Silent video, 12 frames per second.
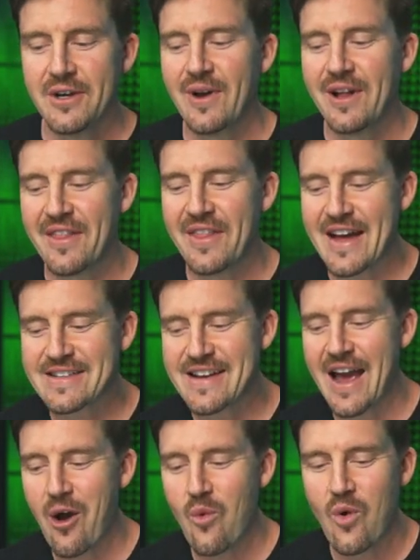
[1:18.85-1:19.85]
Well, that's
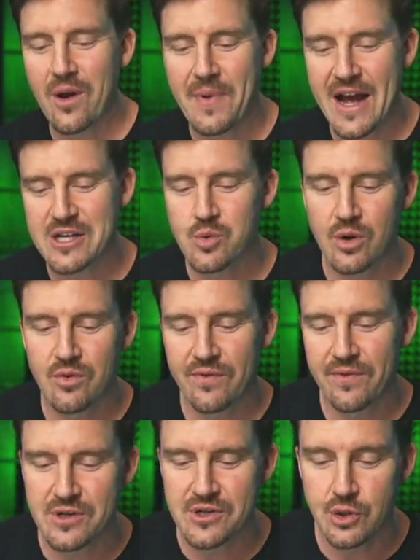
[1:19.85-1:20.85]
how 1Password
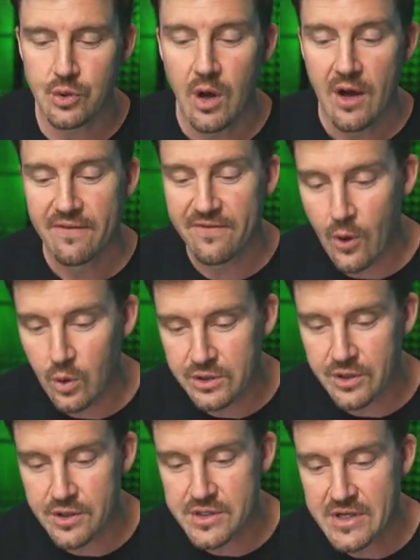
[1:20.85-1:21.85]
refers to
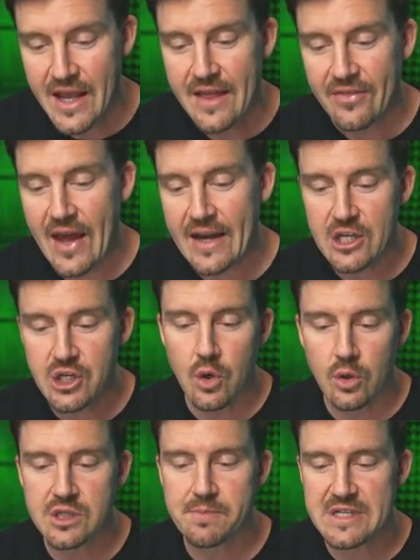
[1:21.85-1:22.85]
folders that each
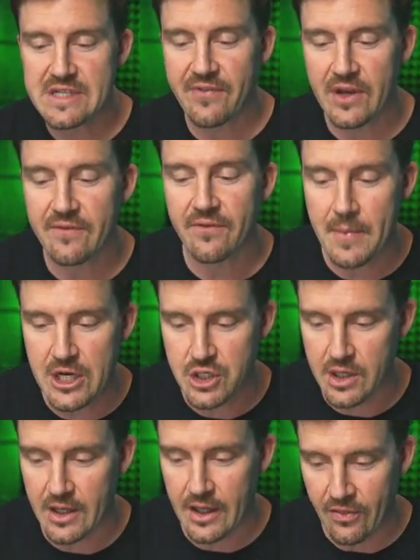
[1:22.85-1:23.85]
hold specific
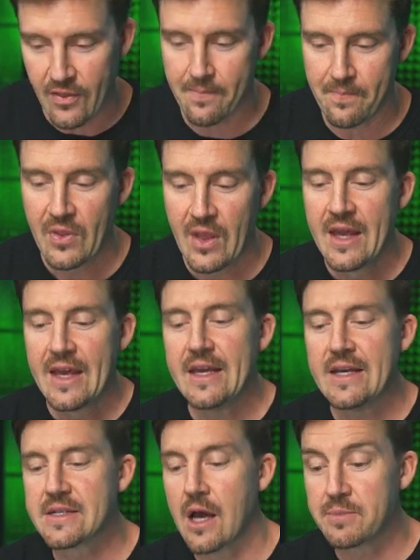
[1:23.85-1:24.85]
information in them.
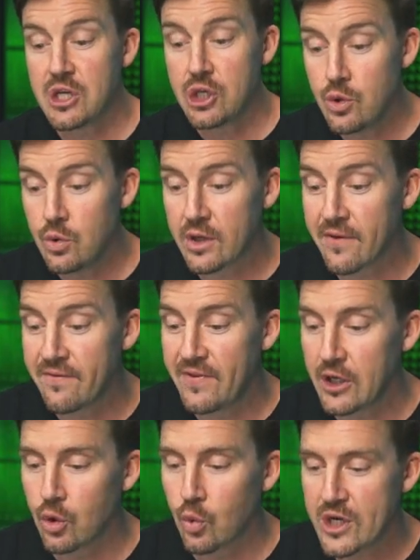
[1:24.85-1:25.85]
It's up to you to
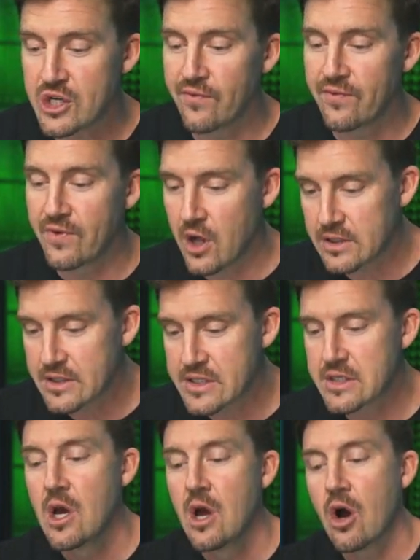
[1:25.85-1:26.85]
configure which
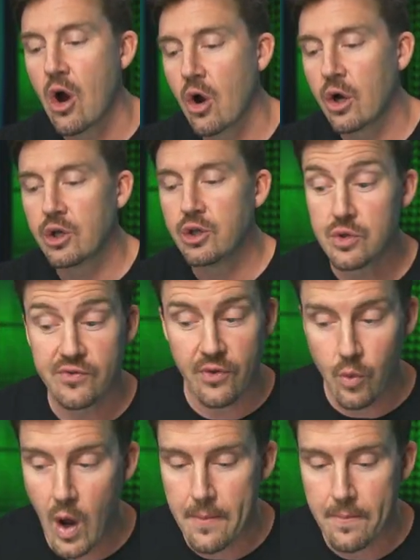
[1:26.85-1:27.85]
vaults are used
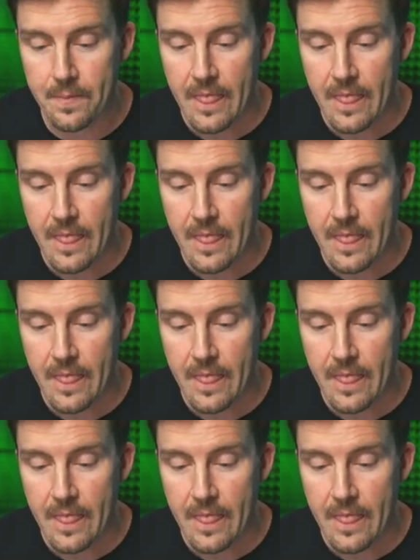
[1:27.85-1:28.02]
for what.